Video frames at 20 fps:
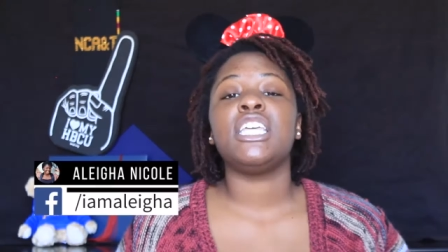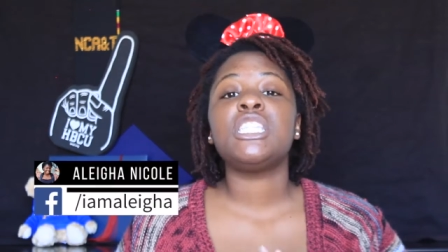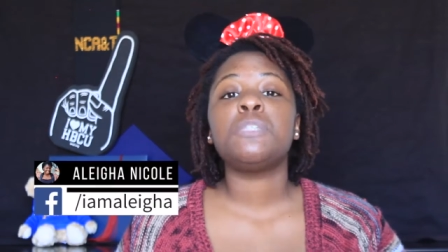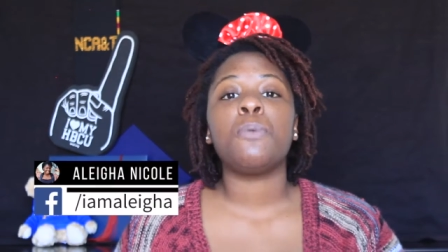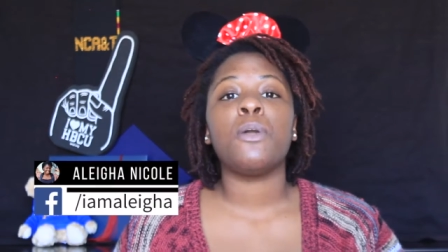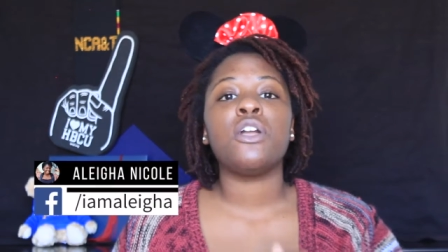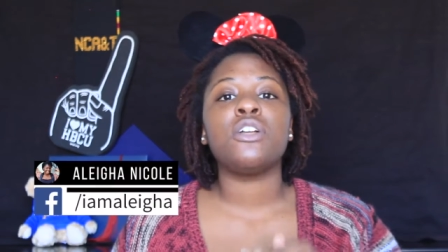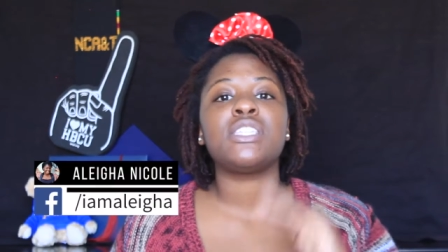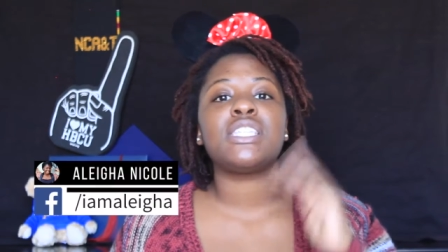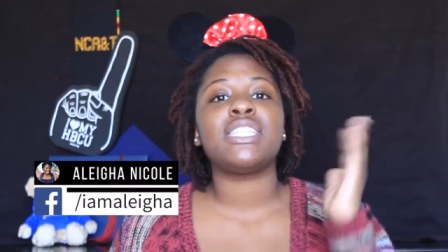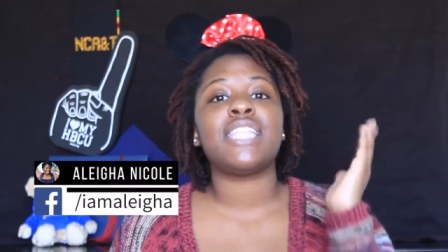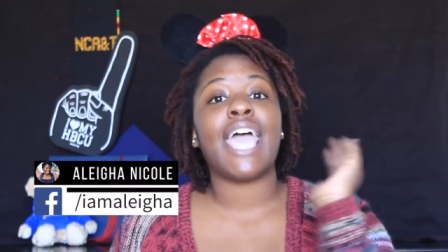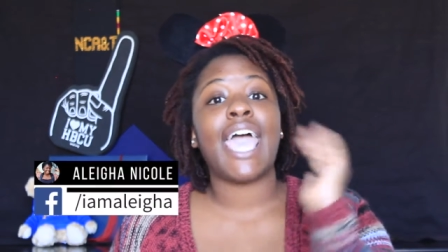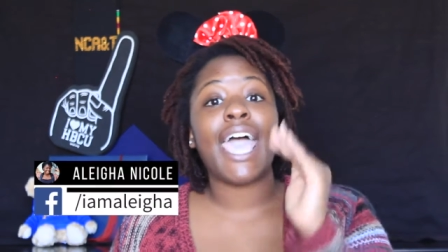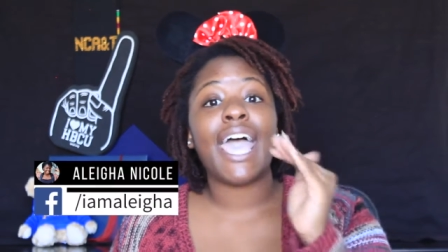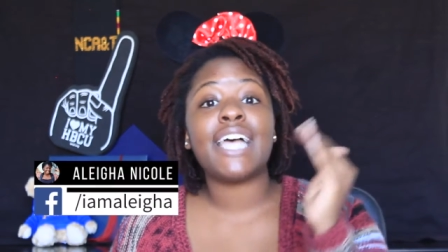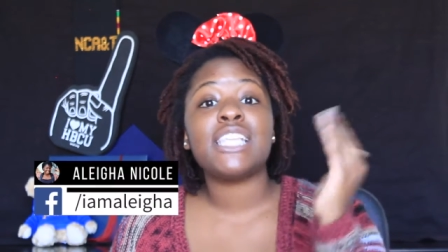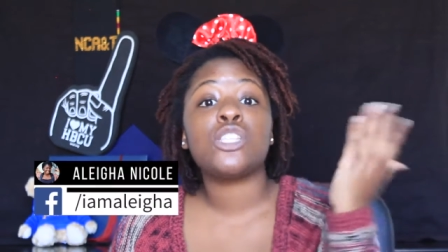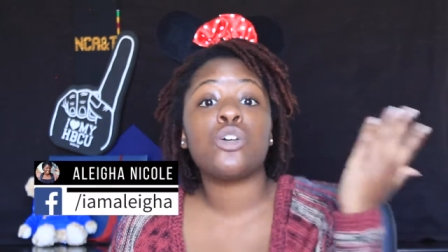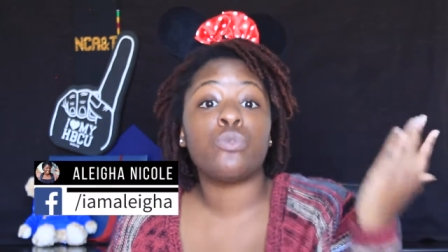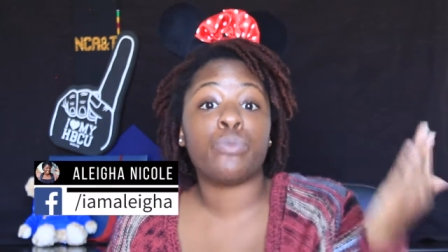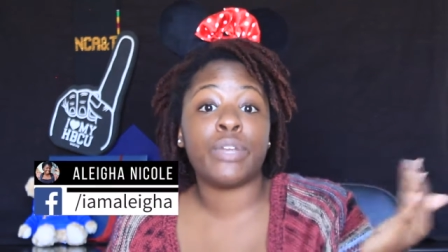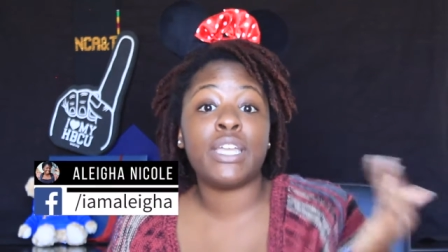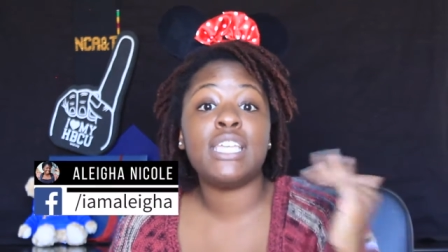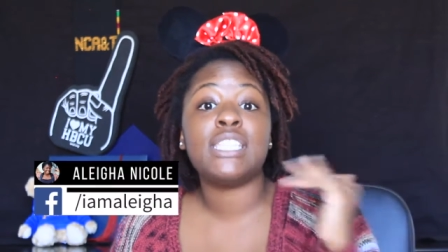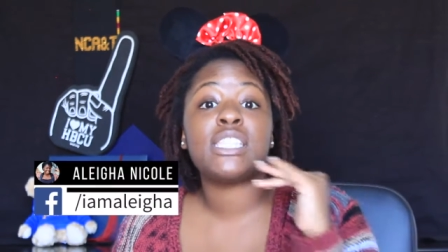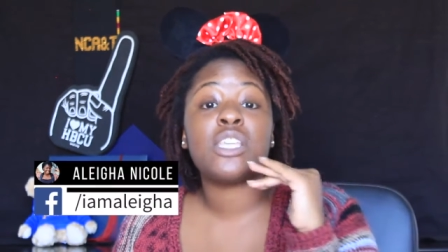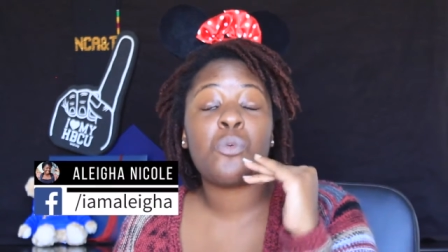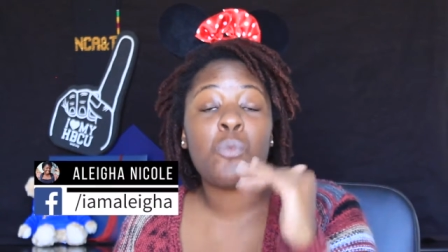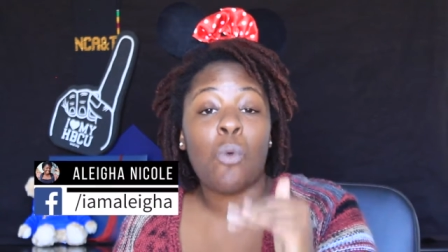this person has a
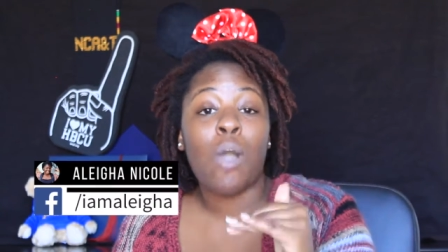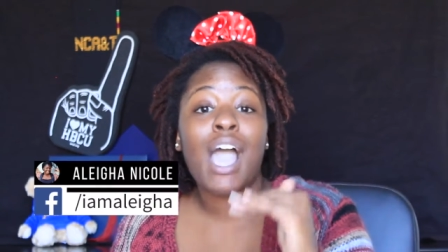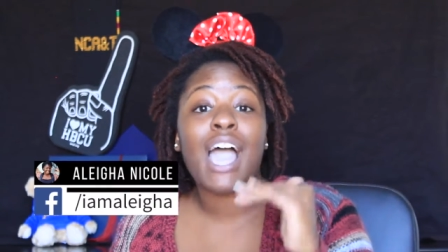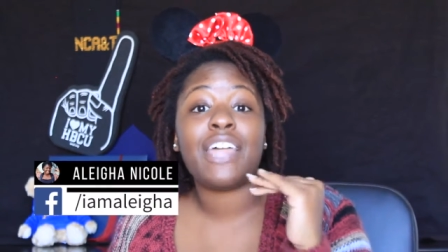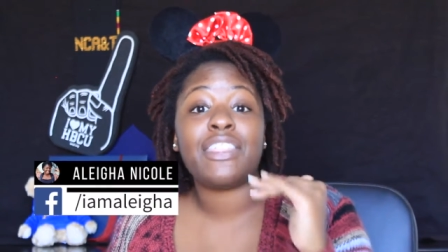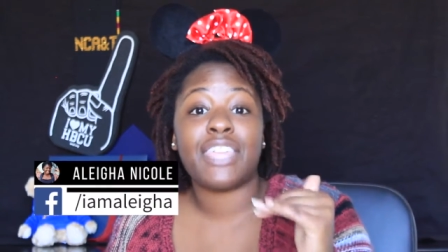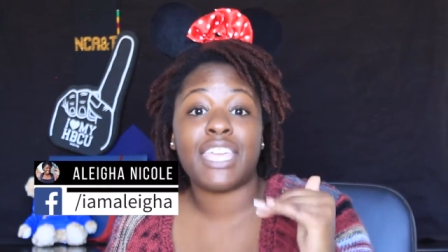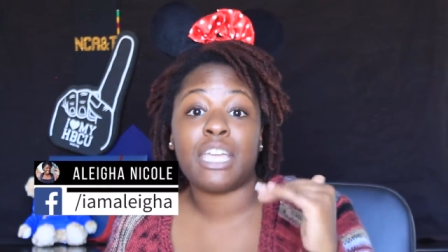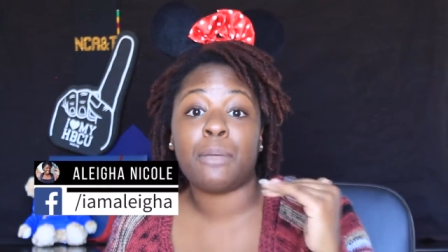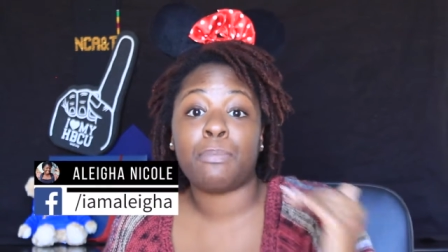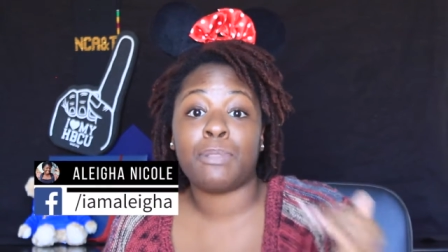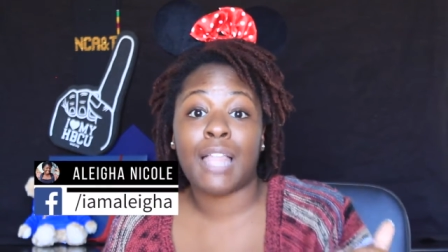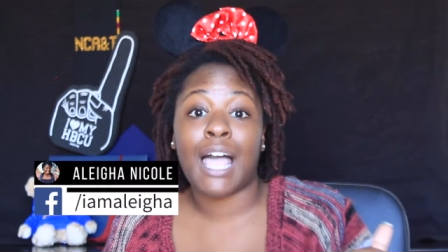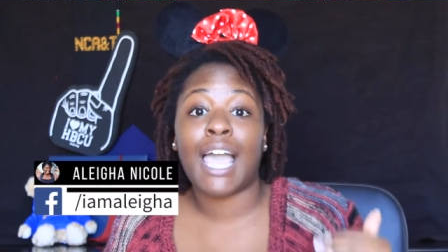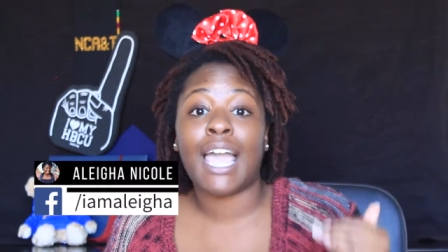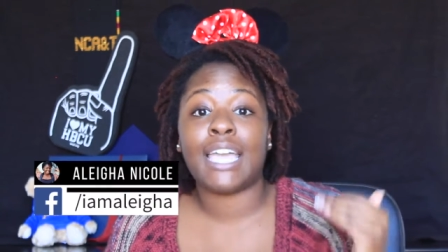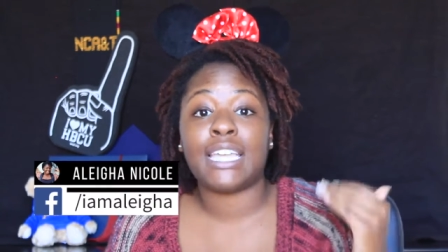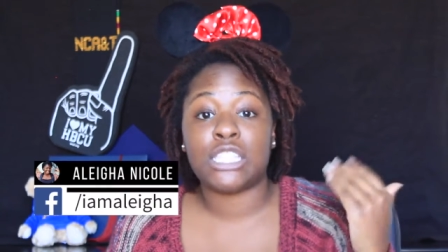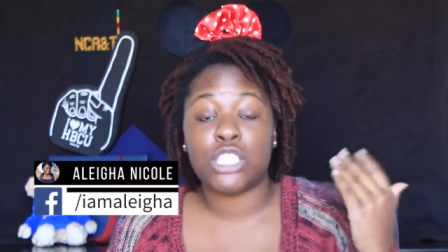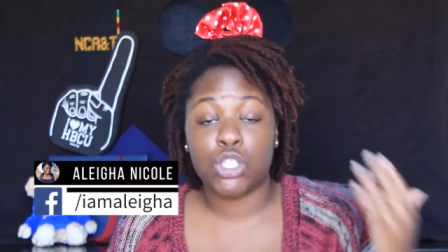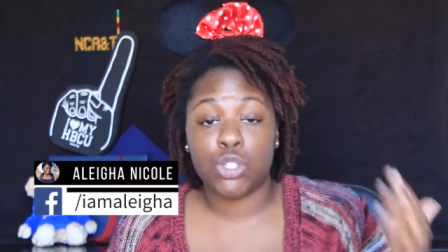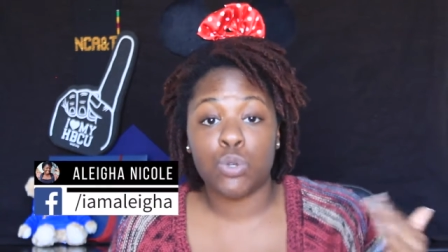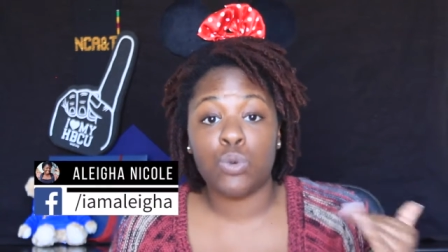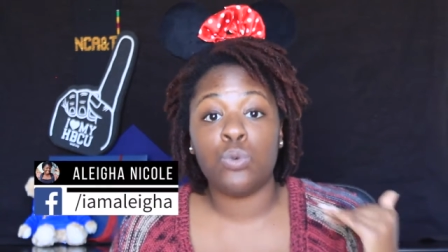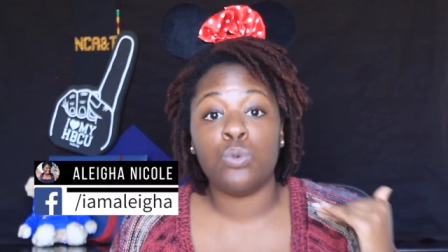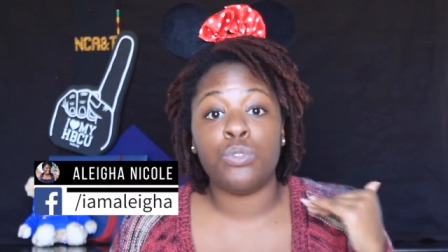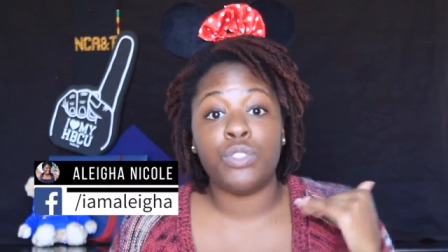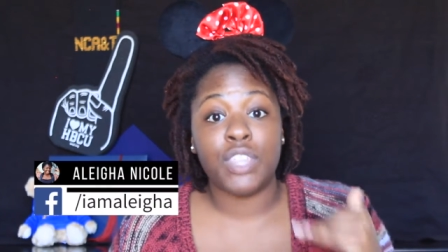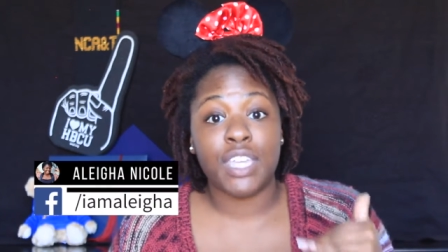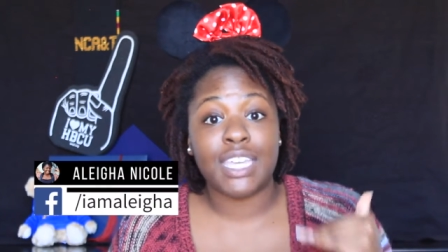reason why they applied
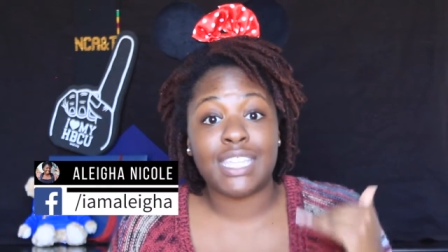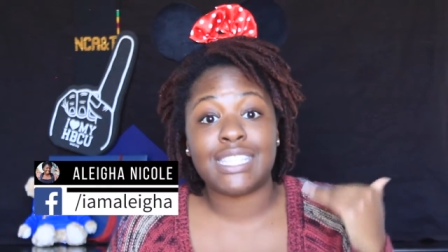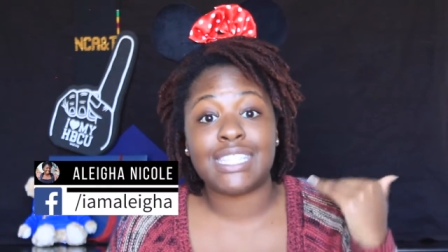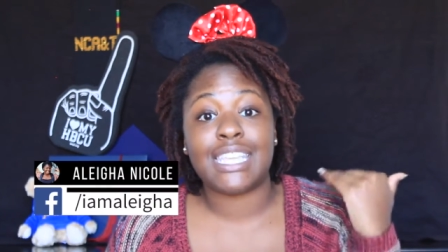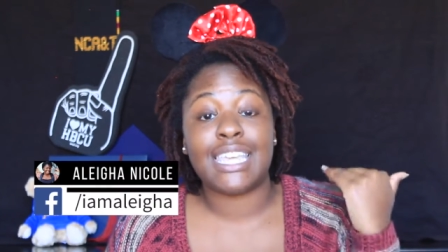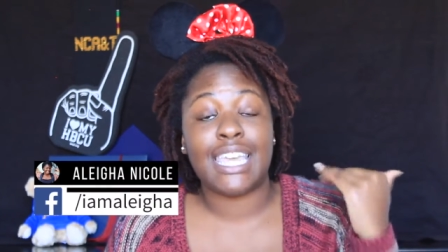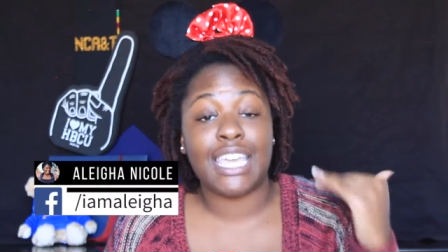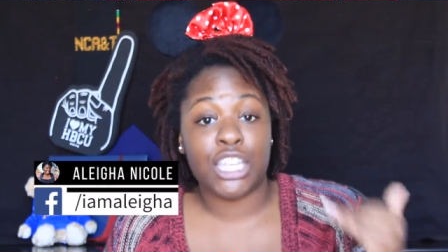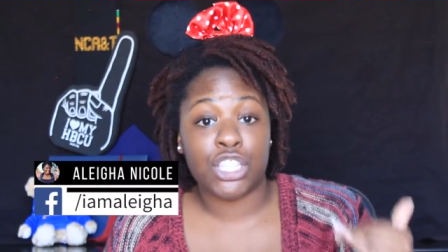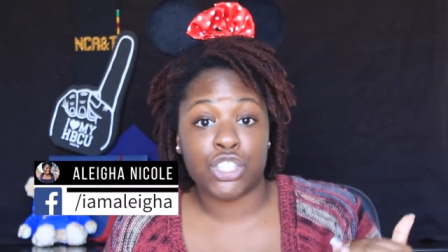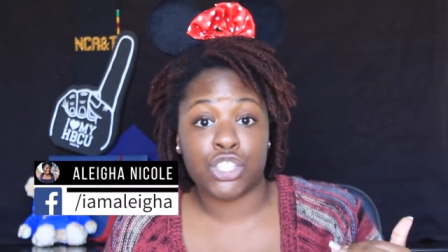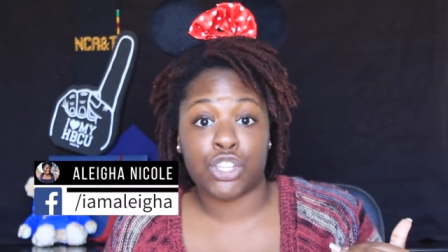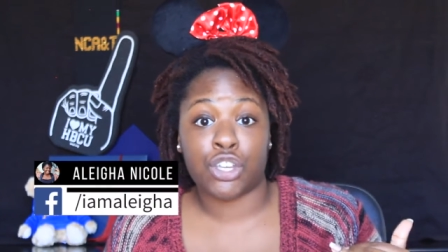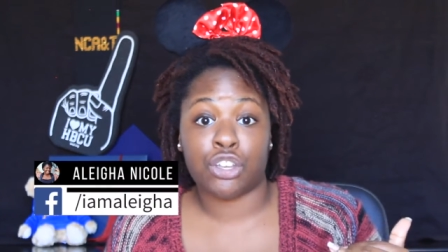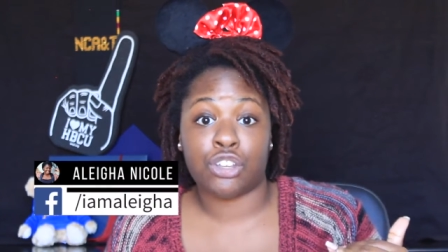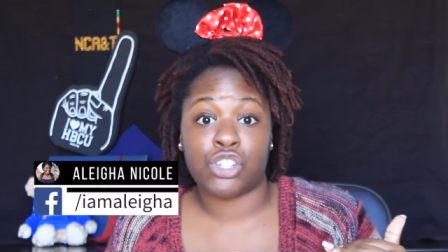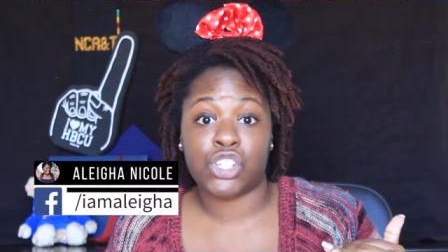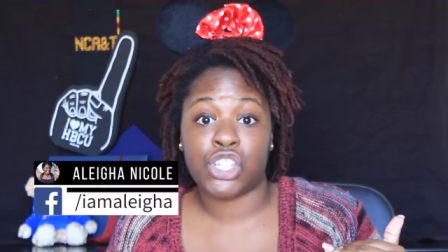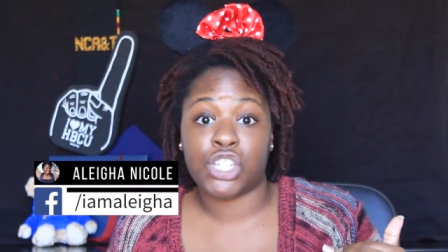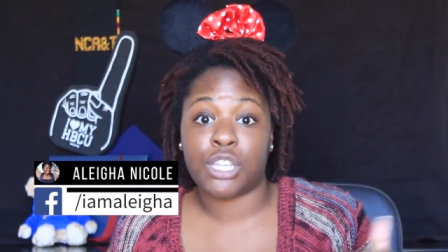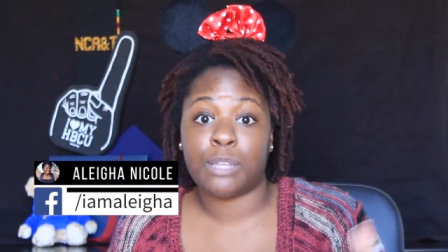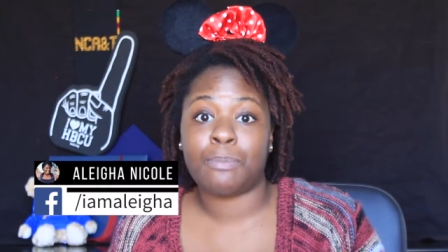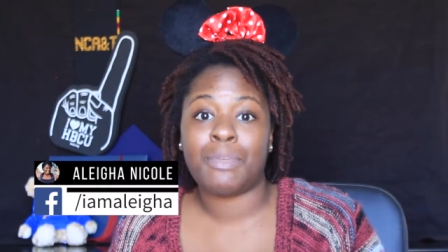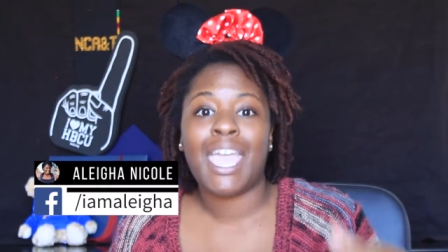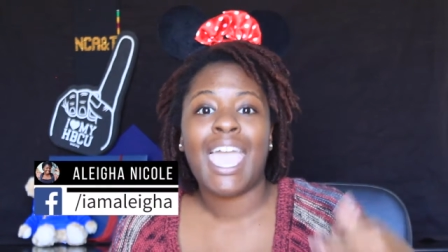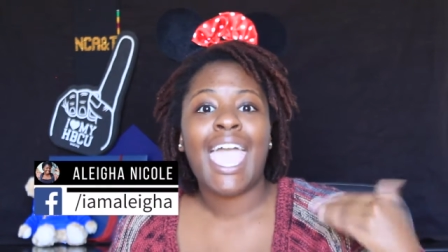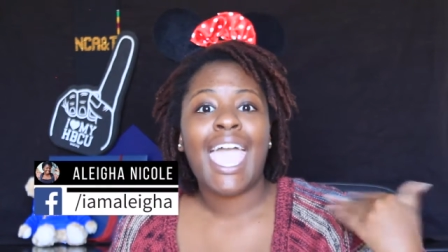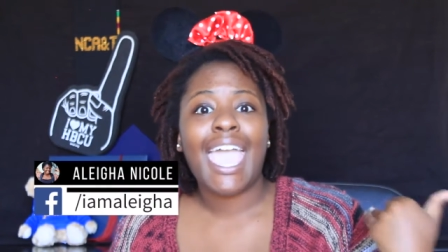to this internship.